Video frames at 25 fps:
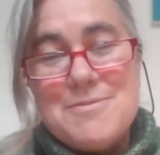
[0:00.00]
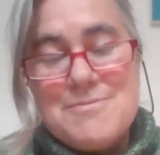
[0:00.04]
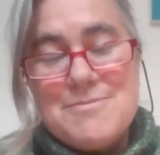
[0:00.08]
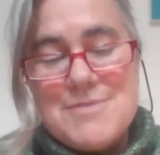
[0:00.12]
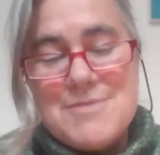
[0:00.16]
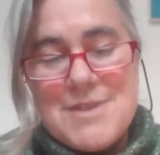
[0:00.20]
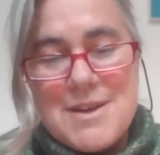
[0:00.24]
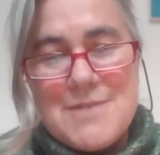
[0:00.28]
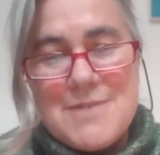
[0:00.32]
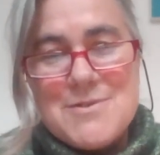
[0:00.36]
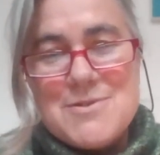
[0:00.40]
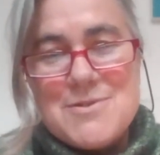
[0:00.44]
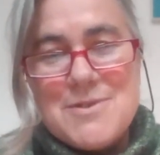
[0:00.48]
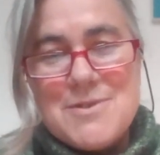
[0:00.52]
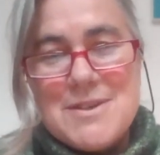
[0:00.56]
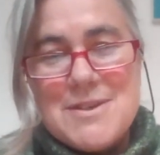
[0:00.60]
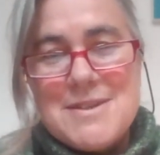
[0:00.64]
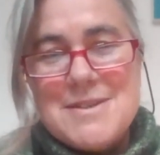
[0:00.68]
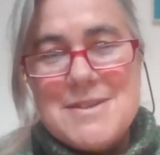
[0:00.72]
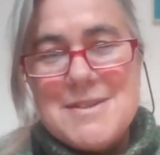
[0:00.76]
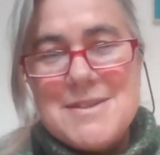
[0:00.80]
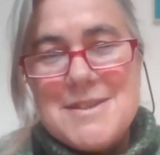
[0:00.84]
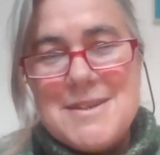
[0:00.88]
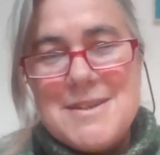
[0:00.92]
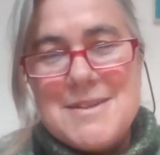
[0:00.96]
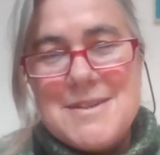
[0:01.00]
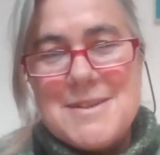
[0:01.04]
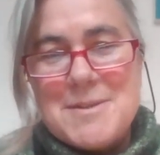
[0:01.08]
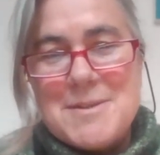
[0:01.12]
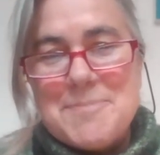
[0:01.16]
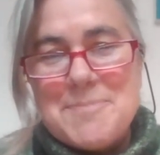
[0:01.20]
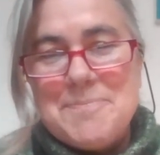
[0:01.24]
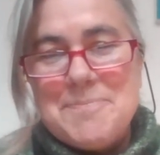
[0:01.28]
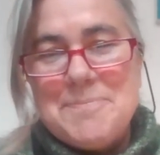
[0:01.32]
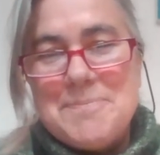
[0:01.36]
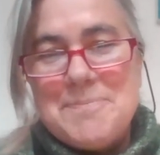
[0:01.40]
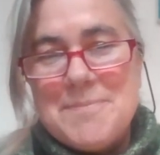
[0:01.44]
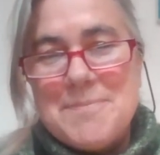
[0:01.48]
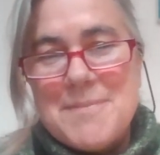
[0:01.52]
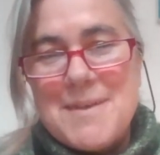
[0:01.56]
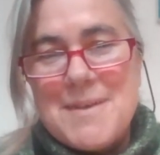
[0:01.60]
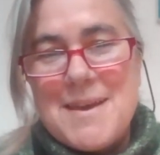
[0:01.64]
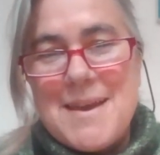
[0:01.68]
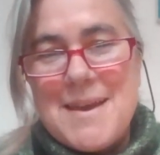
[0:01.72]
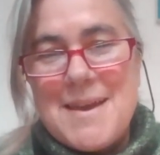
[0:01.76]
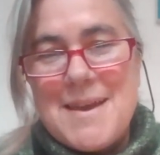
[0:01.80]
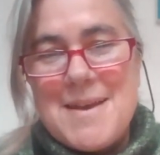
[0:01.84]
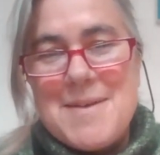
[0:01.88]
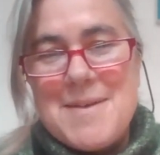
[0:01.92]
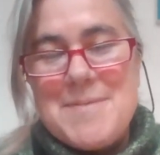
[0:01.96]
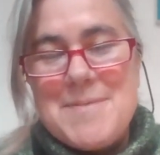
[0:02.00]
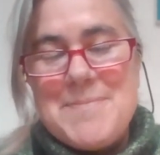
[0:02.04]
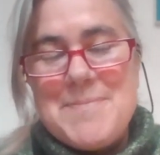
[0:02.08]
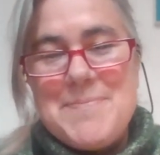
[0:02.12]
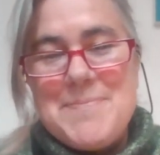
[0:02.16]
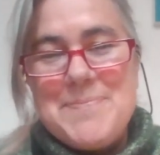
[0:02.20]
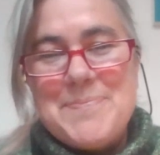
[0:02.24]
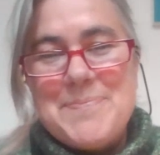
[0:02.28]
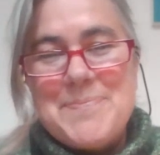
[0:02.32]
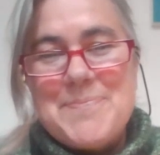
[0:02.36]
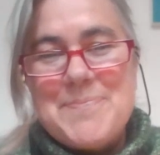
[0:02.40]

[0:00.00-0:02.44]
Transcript: dive straight into the knitting. I